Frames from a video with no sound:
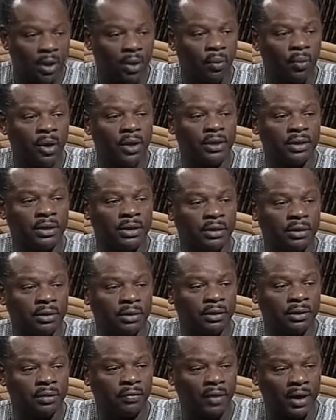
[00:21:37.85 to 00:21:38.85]
was
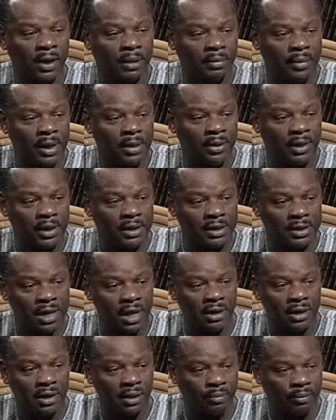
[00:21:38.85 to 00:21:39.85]
developed by the
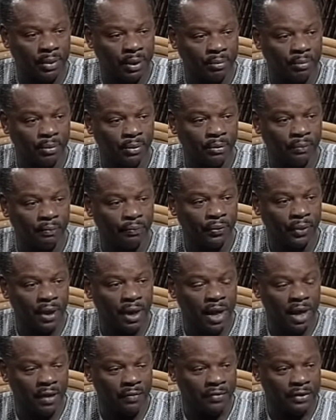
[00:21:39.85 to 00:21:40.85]
Assange people
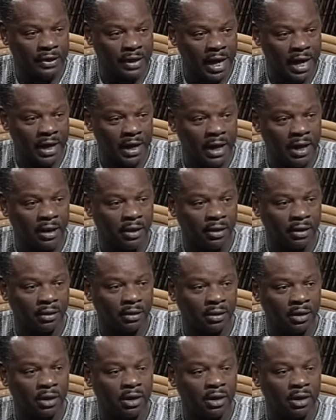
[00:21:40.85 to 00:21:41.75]
of Zaire